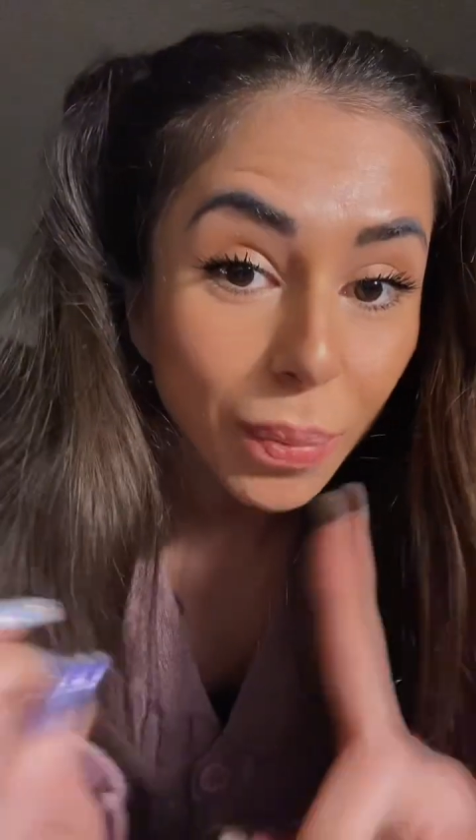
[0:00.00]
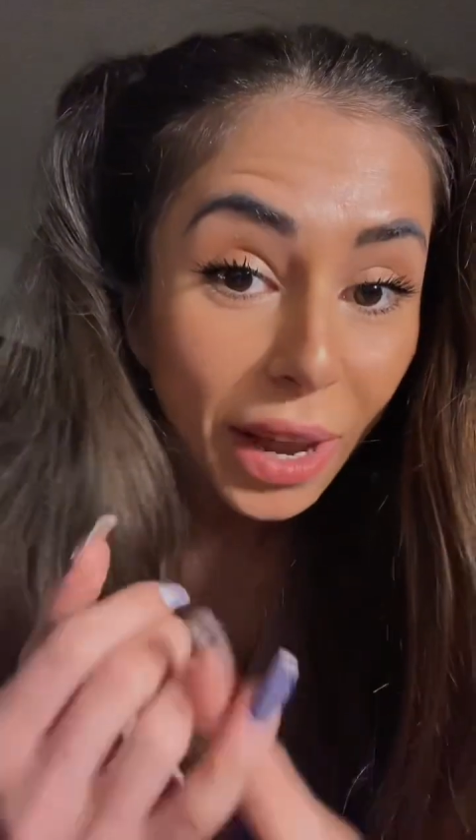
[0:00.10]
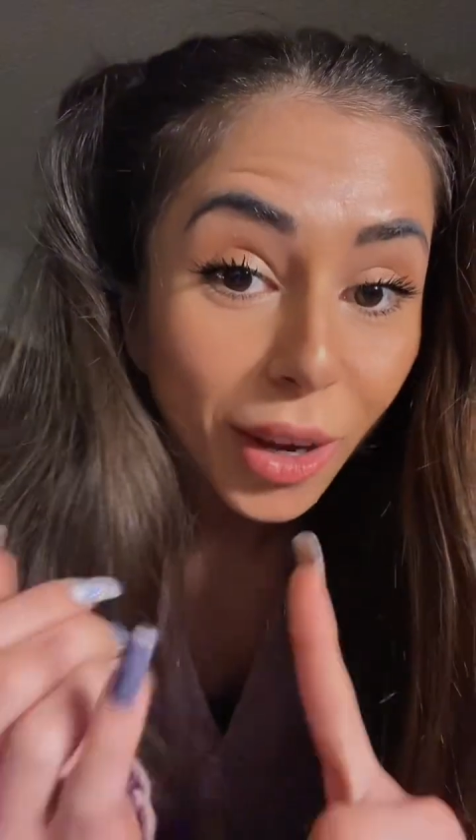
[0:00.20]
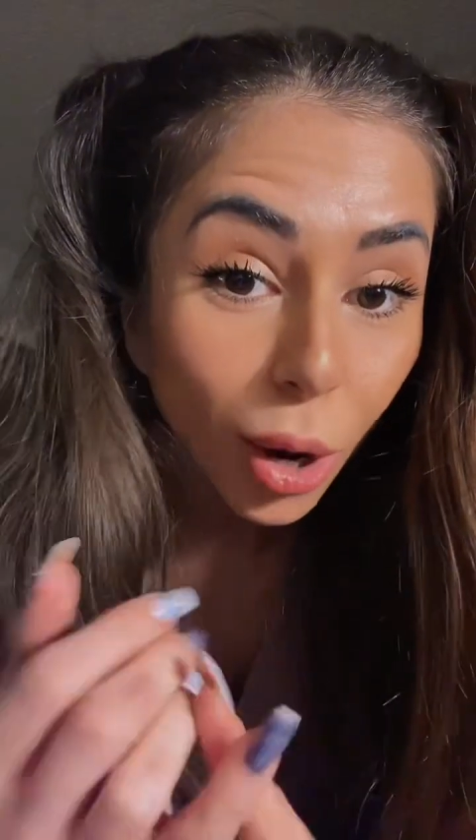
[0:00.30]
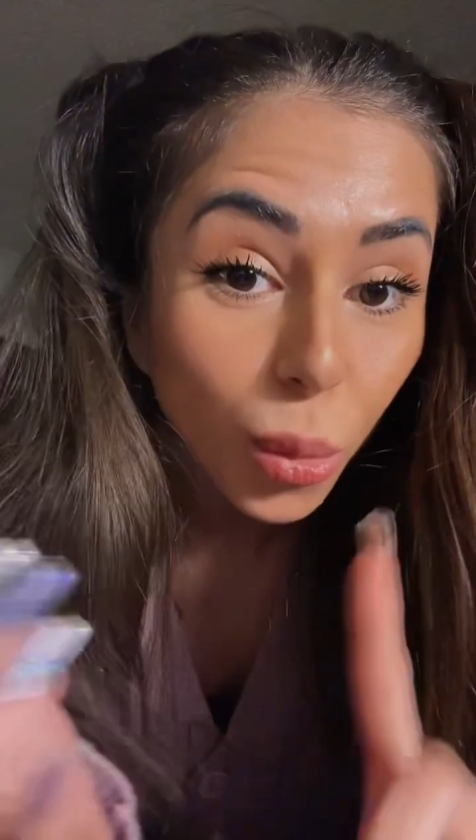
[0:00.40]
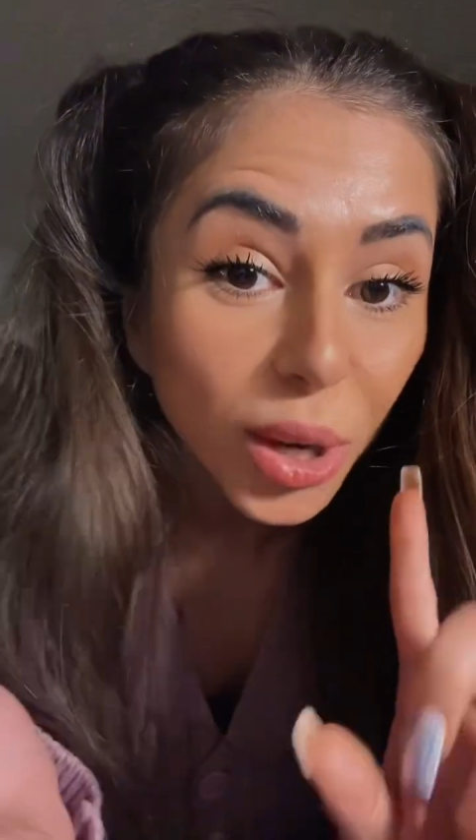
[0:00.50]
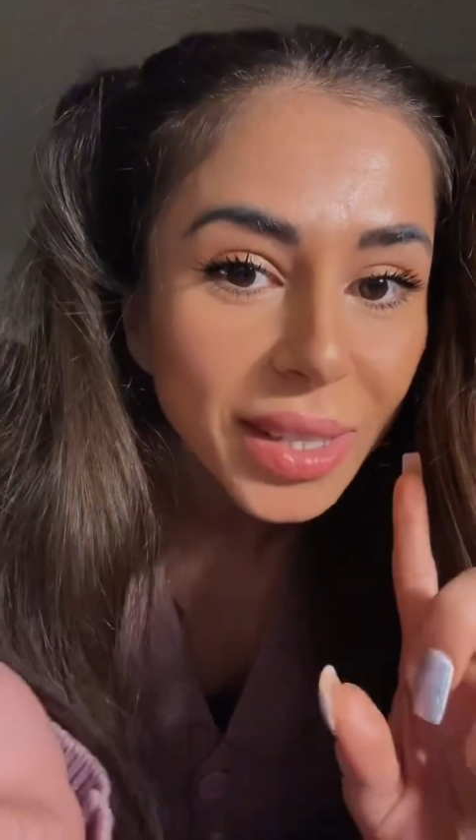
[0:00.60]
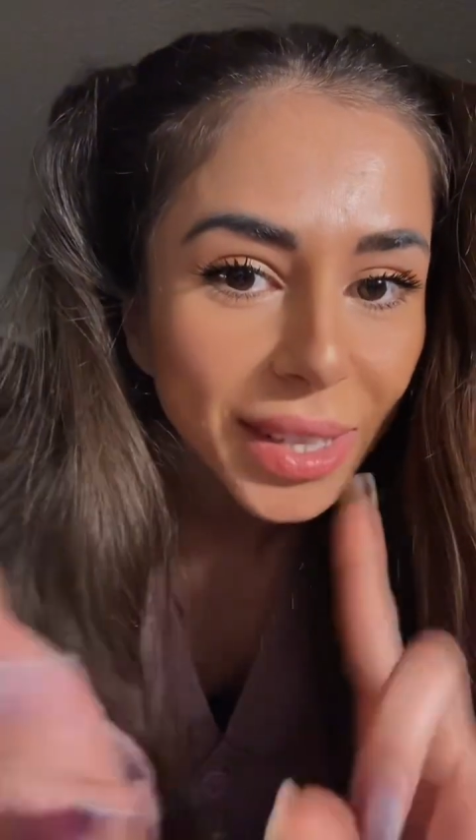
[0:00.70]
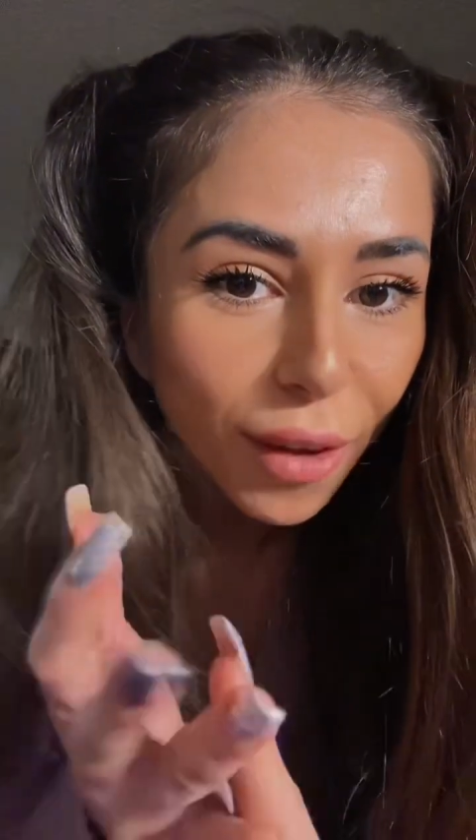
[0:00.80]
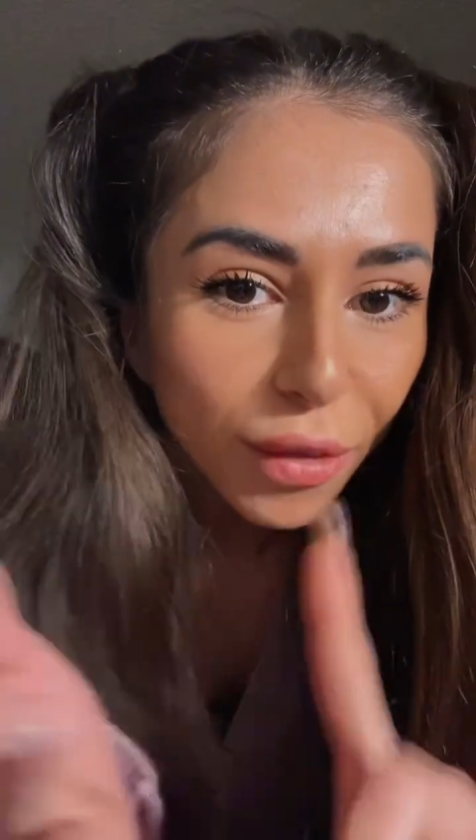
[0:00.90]
depending on what
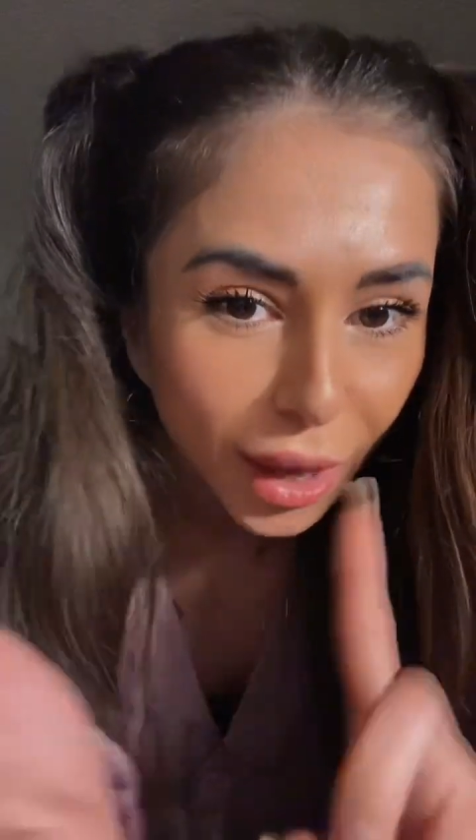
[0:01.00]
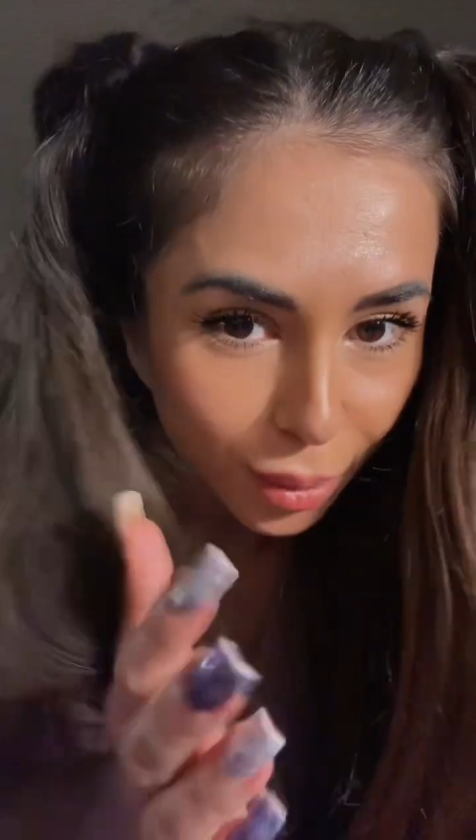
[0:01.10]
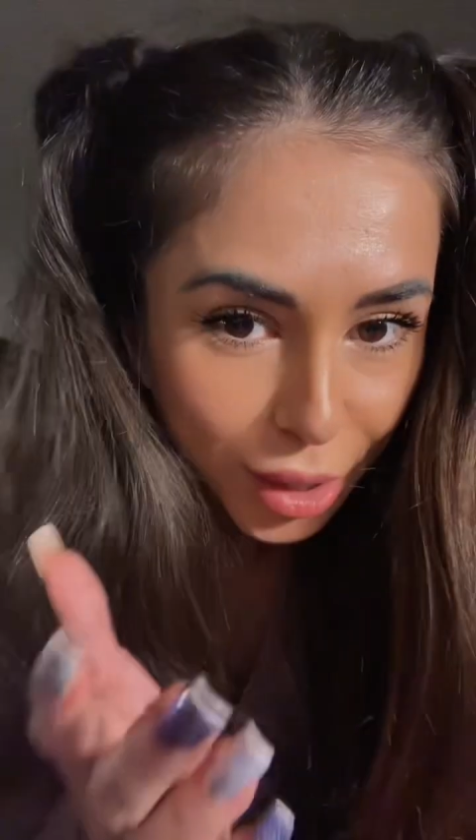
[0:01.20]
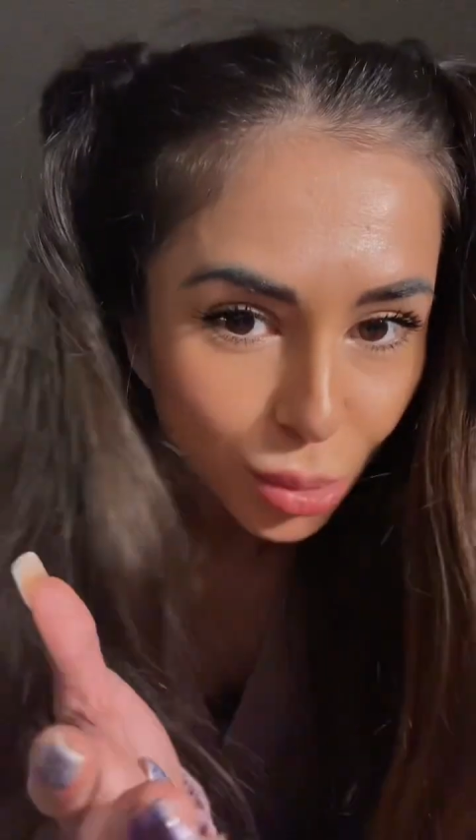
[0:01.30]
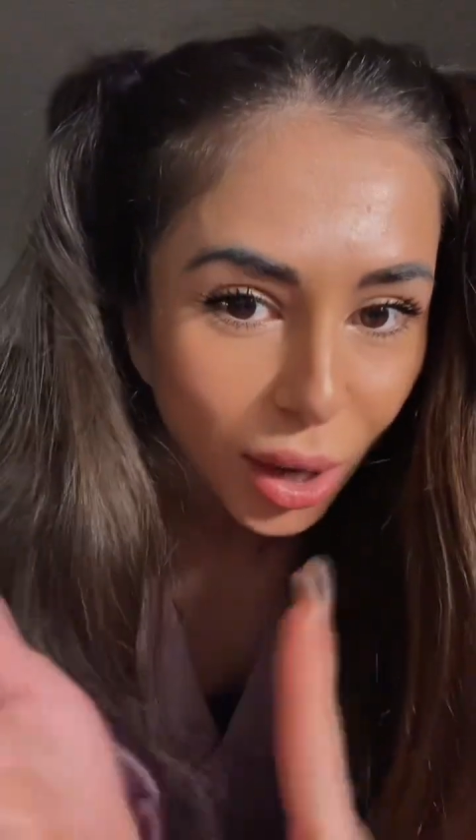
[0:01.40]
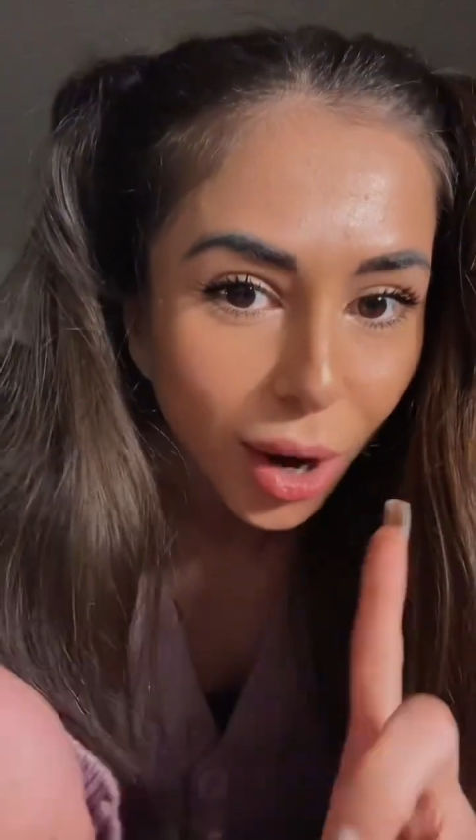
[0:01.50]
self-image we